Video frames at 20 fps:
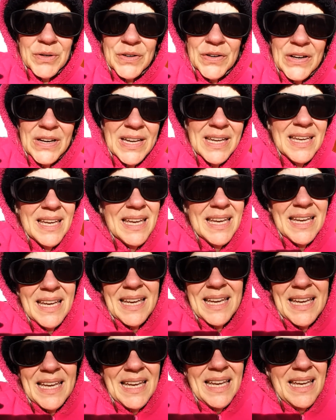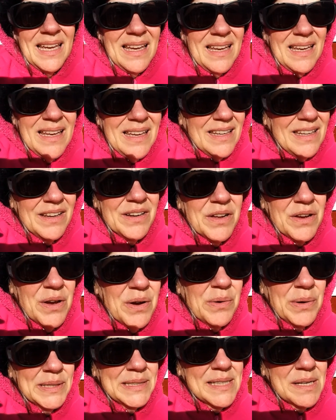or, you
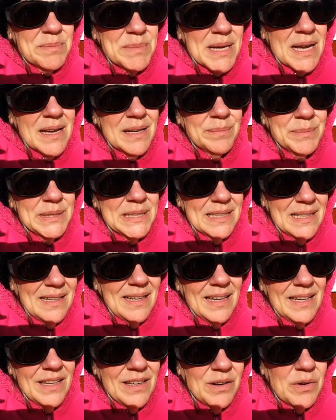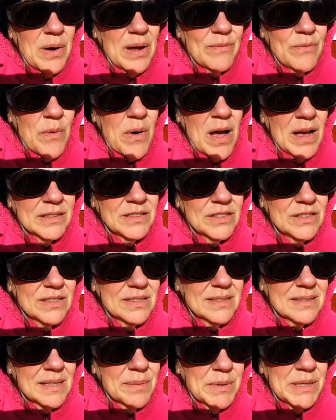know, and sometimes, you know, I've watched
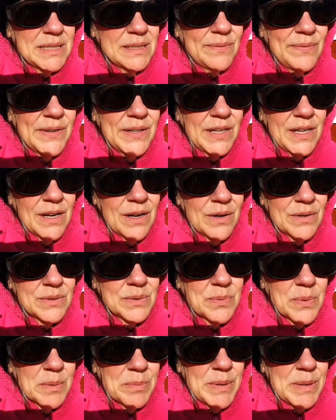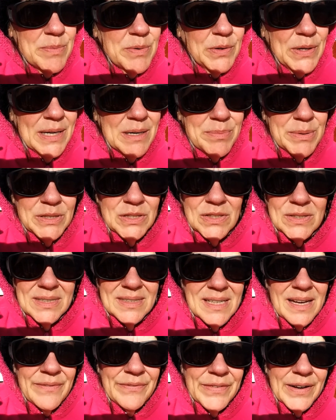some of these videos where people get a bunch of
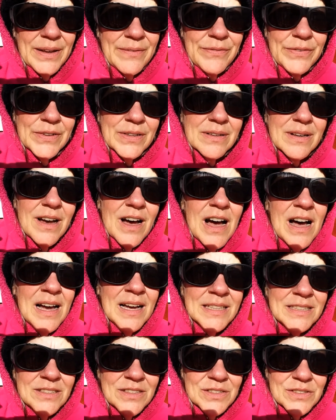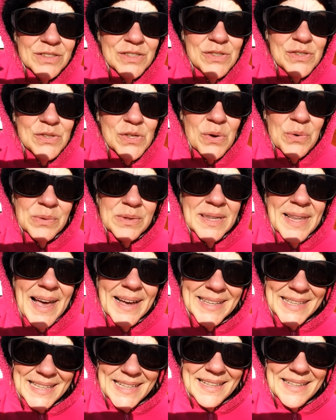stuff and I feel, gosh, they're so
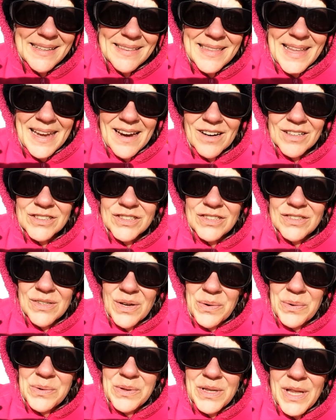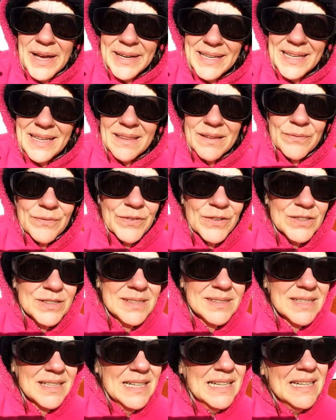lucky. They are so lucky. The first,